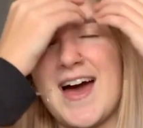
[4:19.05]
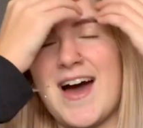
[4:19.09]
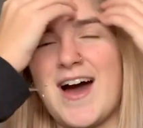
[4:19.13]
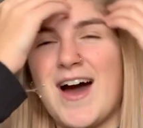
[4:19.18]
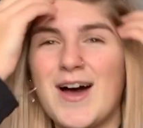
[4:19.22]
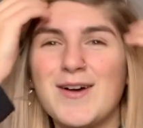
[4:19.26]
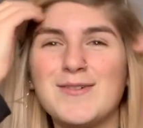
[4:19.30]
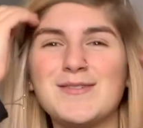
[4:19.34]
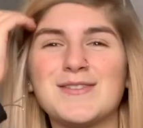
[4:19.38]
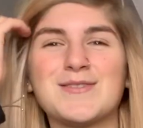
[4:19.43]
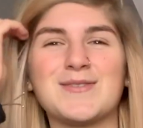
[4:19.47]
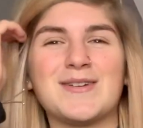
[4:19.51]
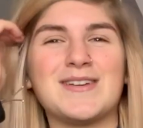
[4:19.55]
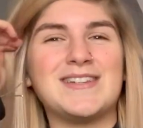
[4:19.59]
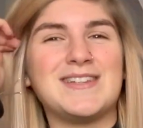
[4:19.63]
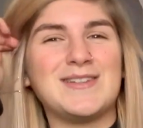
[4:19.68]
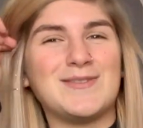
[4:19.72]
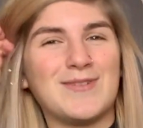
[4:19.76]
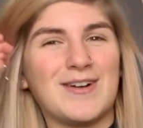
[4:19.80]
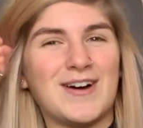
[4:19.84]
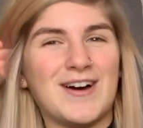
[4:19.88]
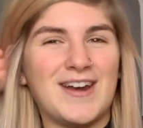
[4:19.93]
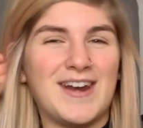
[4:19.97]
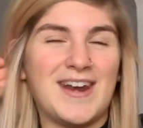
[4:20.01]
I was
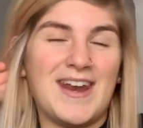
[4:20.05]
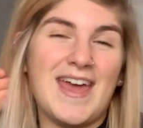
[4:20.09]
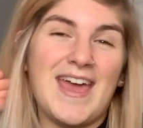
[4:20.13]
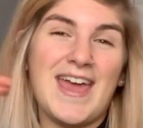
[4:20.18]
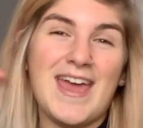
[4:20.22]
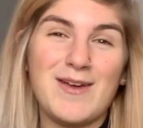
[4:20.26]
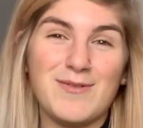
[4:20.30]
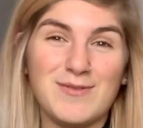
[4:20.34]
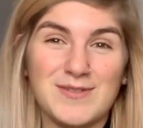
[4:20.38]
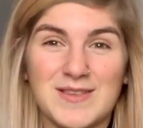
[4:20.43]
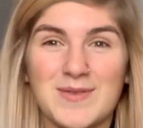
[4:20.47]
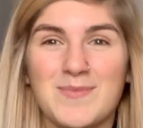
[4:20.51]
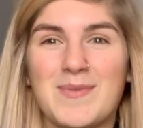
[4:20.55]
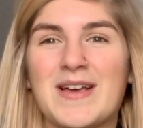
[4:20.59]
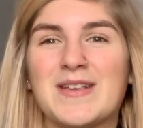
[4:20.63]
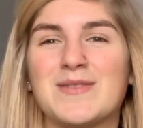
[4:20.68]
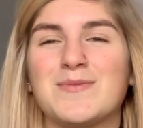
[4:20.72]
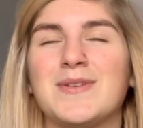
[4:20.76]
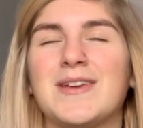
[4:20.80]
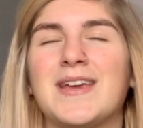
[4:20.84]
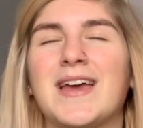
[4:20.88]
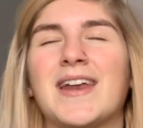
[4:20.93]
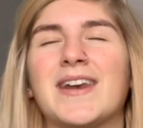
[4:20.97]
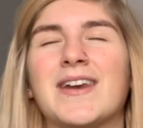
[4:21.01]
21. It was the best
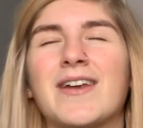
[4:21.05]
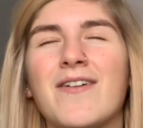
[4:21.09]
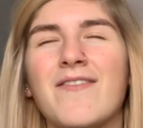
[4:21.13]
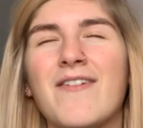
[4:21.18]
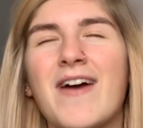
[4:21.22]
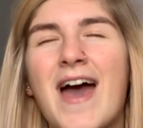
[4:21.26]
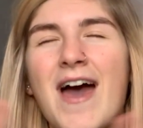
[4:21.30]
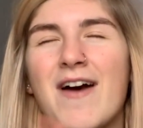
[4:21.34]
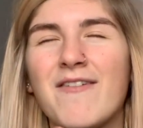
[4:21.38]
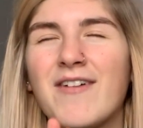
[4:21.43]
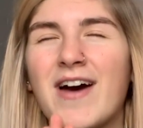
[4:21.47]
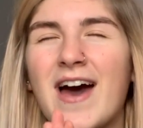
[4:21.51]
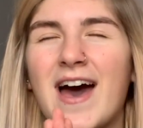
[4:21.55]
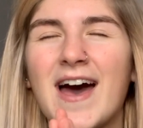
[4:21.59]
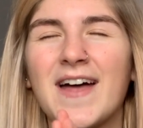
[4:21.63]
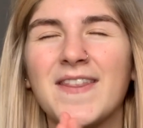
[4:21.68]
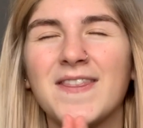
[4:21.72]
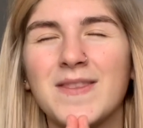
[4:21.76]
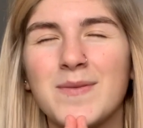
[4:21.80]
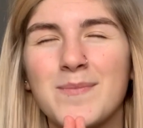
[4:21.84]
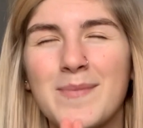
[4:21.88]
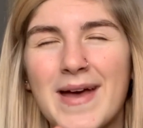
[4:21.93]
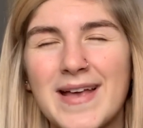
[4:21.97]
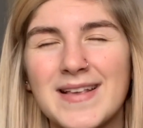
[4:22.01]
weekend I've ever
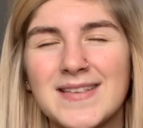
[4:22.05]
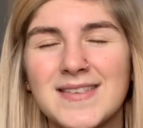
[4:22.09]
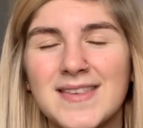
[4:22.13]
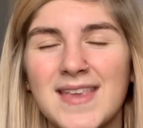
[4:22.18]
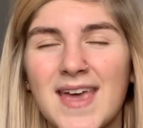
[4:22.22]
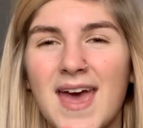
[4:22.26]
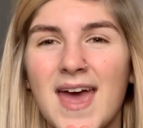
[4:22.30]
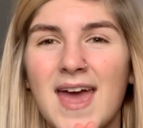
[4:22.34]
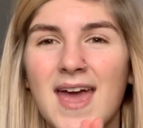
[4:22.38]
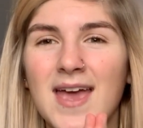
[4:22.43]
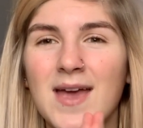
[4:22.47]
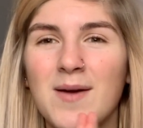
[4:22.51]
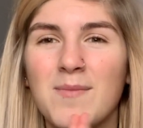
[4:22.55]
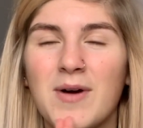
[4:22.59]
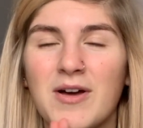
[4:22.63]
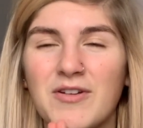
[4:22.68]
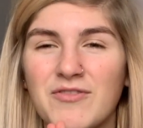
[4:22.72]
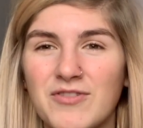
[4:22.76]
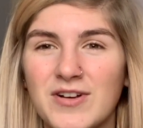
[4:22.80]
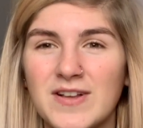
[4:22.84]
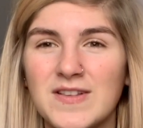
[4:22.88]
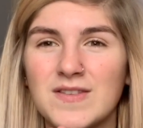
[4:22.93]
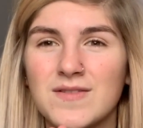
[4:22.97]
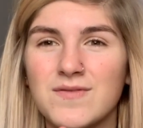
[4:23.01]
had, the best day. My
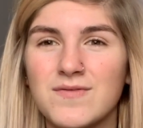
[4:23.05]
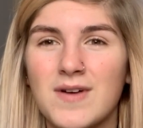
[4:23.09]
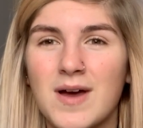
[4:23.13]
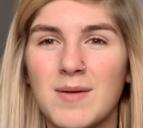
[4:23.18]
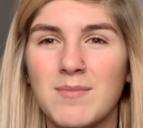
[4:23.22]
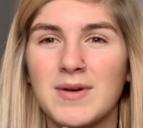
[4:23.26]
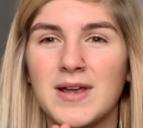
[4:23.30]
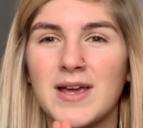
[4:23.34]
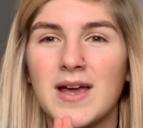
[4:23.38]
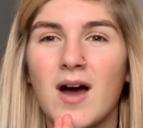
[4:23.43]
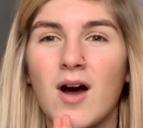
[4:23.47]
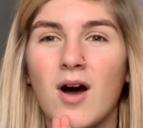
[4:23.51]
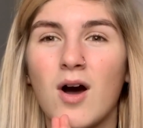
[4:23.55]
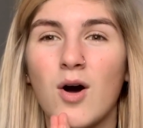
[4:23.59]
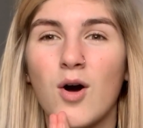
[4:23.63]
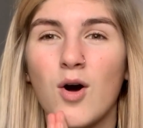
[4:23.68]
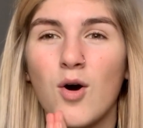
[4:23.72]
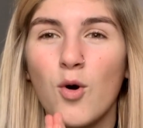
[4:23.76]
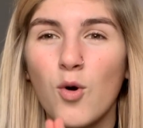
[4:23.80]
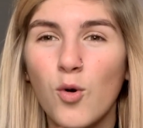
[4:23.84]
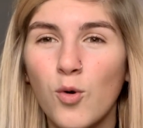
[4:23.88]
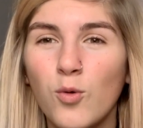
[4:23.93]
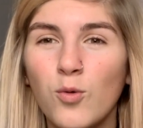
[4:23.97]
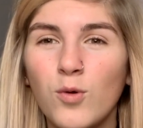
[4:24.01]
friends and family are
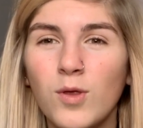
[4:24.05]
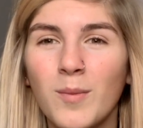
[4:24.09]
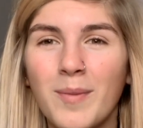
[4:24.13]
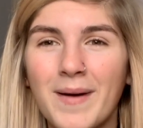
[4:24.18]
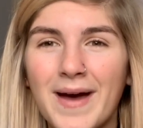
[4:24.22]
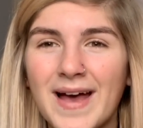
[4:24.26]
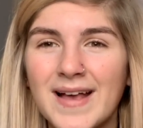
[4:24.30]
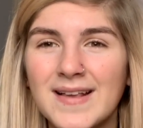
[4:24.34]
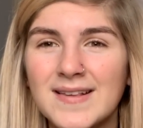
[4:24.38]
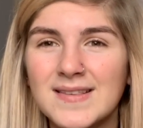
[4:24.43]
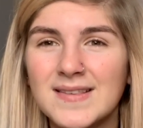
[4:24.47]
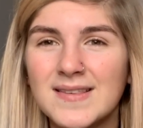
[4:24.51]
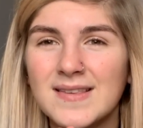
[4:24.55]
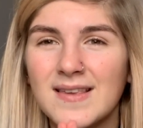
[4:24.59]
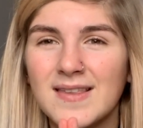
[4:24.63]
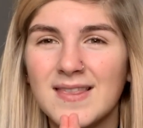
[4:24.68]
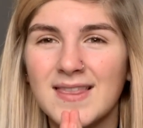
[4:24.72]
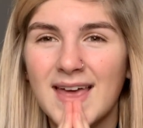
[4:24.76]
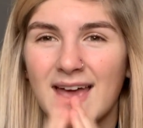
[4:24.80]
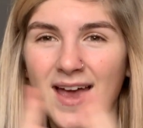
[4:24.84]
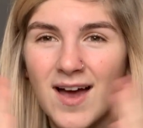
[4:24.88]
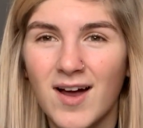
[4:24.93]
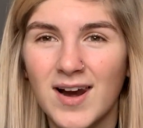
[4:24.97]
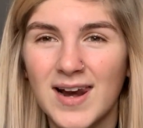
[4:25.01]
all the best,
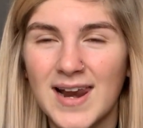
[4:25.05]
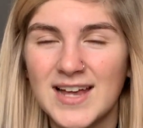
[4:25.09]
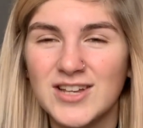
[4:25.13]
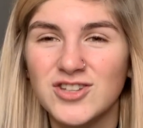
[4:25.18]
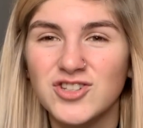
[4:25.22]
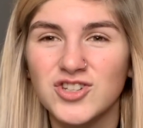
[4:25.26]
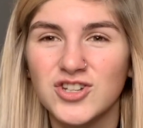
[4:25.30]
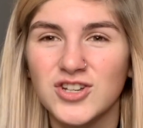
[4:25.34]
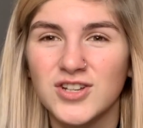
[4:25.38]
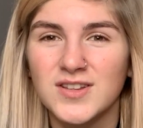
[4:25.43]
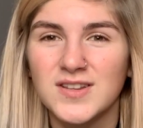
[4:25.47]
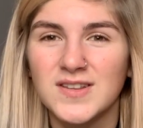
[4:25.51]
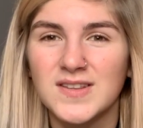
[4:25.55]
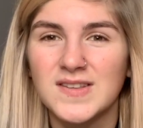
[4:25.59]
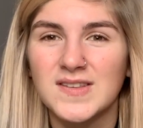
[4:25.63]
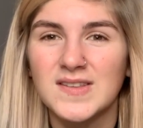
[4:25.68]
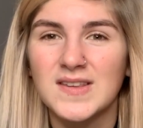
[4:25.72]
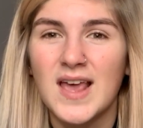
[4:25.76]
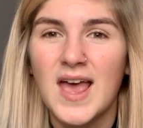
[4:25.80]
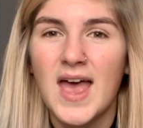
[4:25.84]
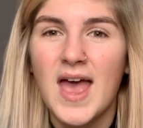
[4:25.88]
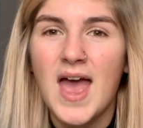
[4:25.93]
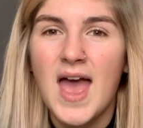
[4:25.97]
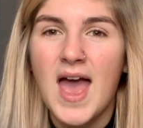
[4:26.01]
they are legends.